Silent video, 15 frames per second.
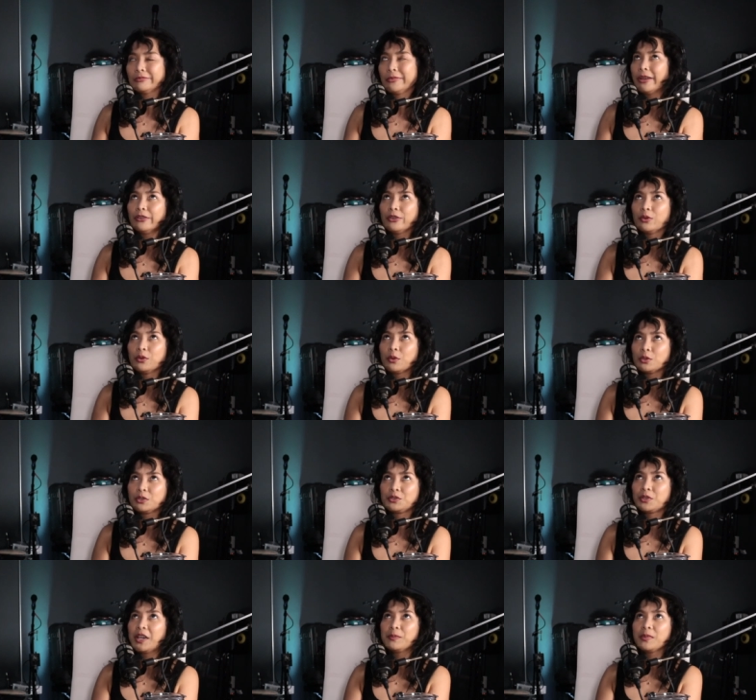I don't know,
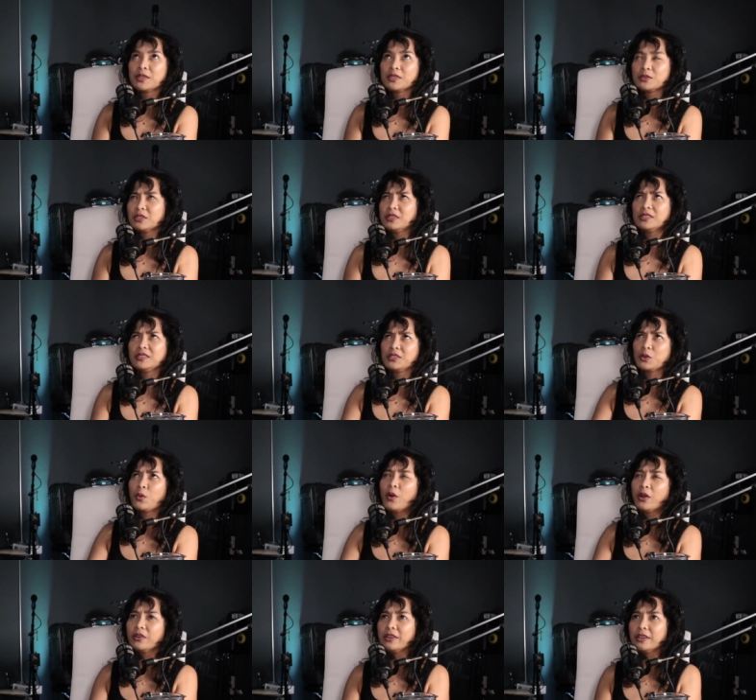trimester, this this
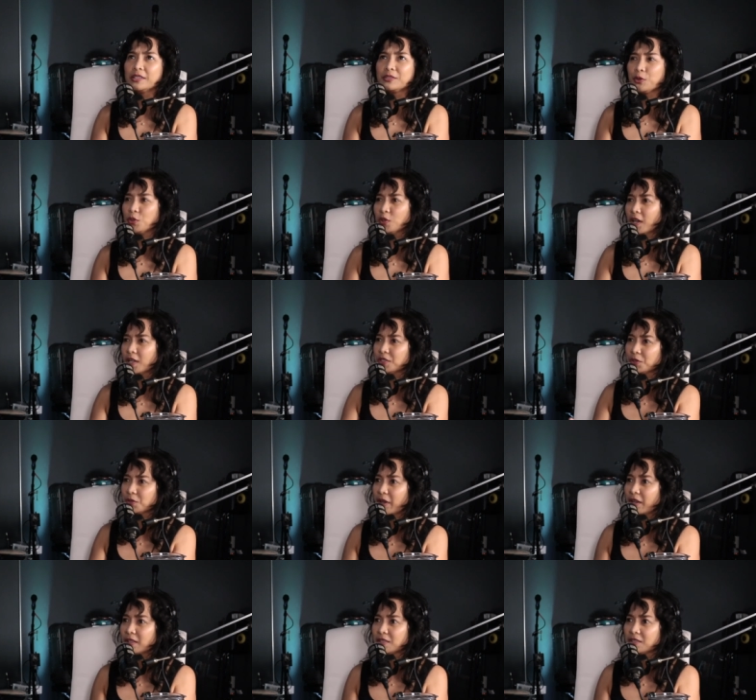quarter is for you guys to
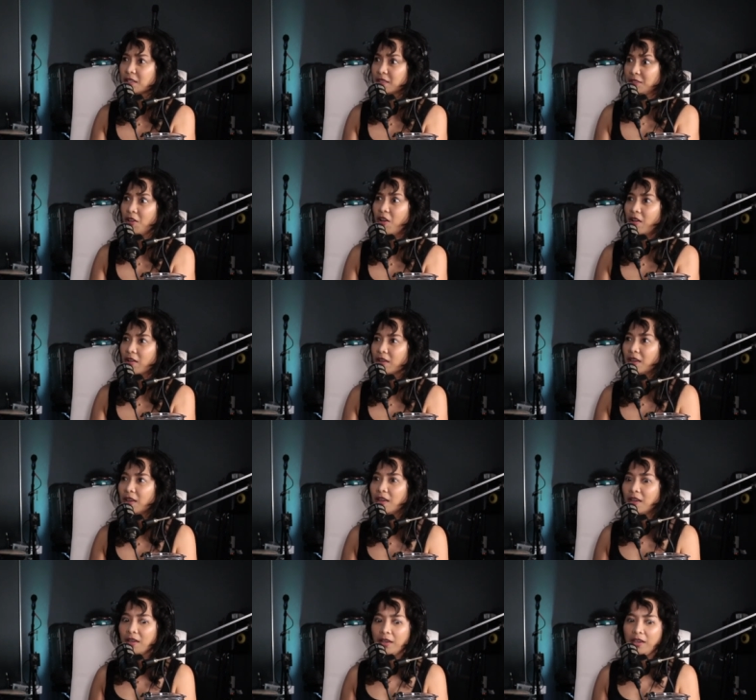write a, a song.
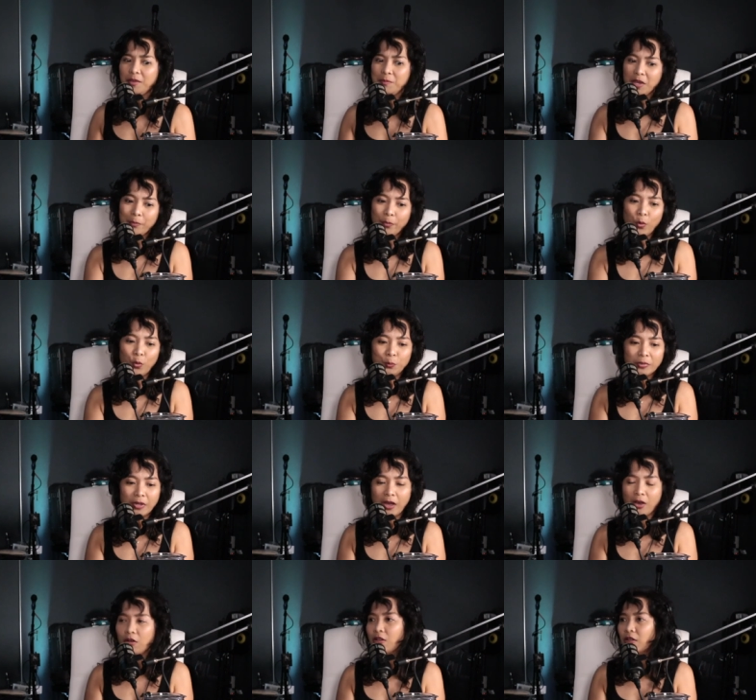Eh, may poem
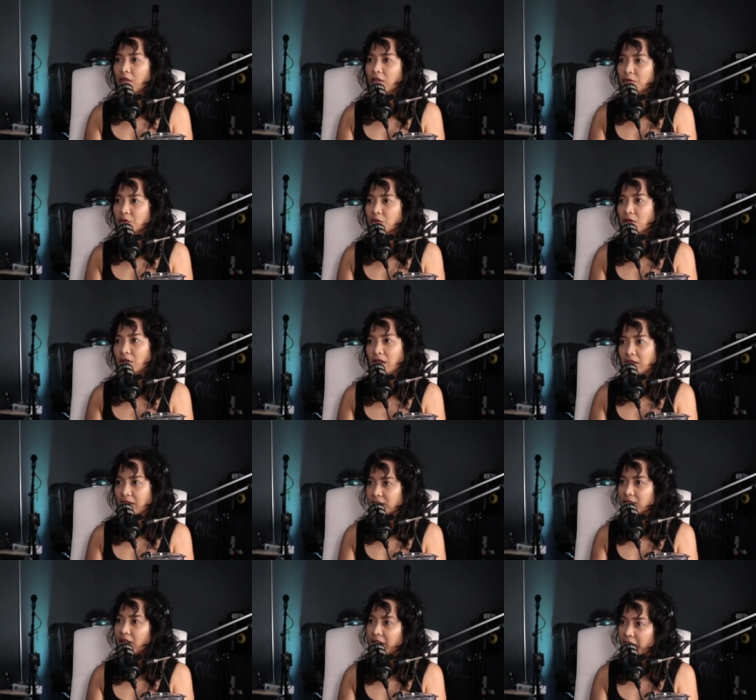na ako. So I
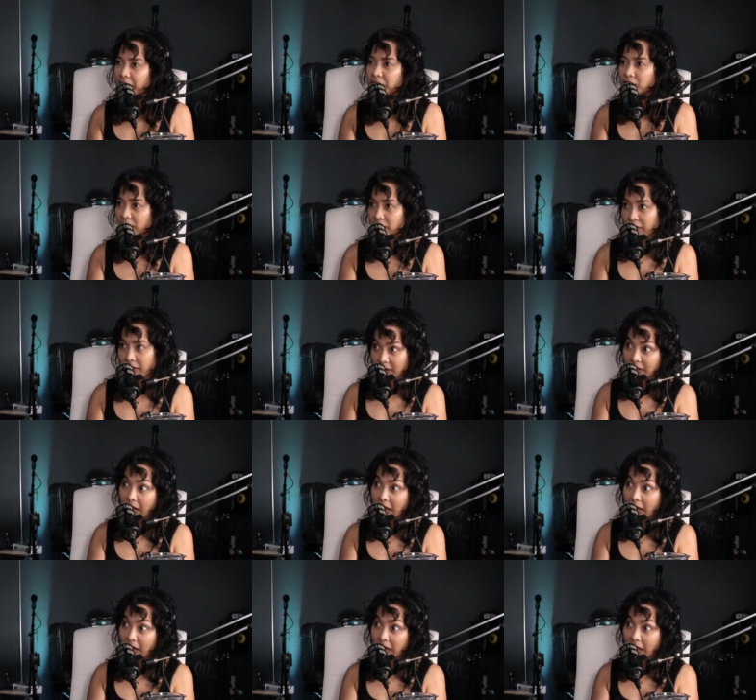guess I have the lyrics